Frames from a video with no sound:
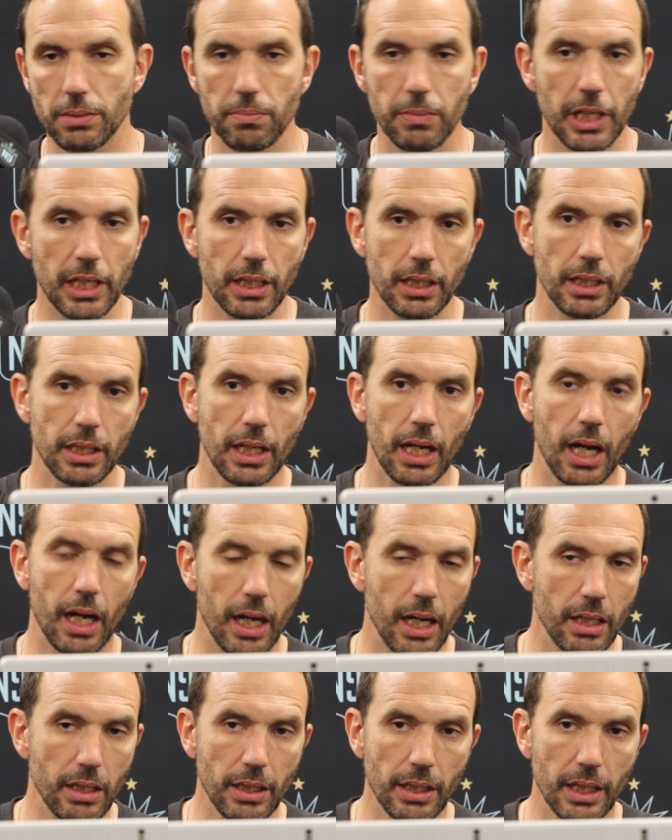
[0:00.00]
making it
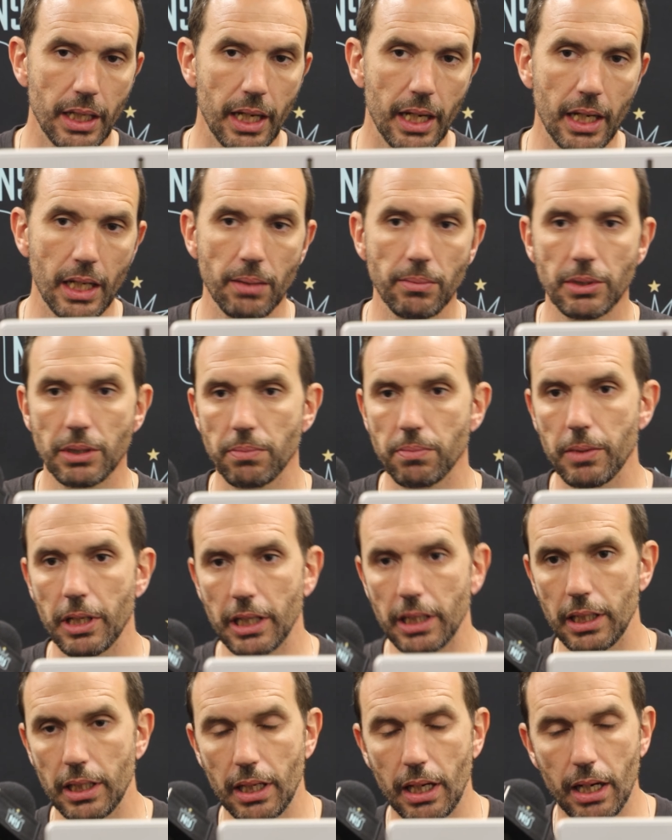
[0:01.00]
hard in games,
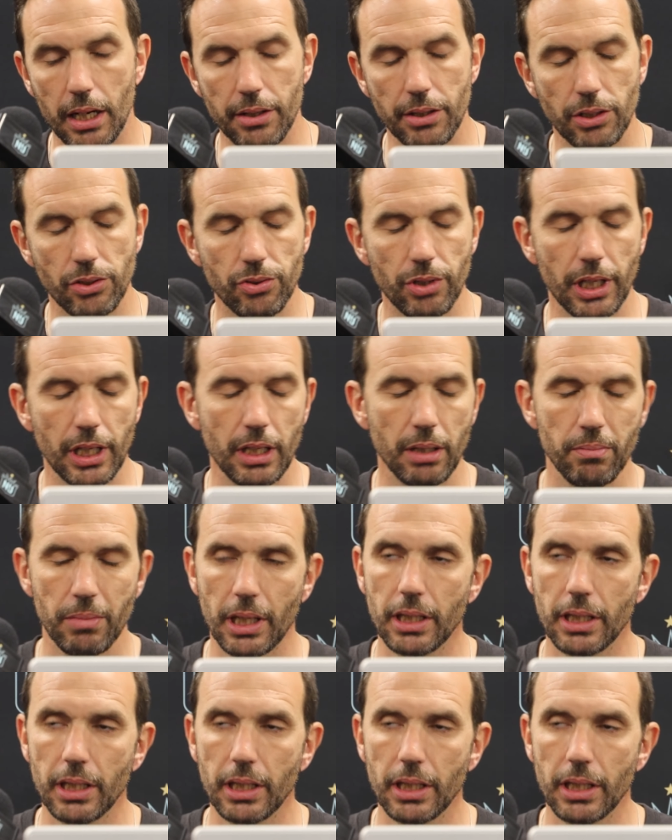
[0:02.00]
making it hard in training.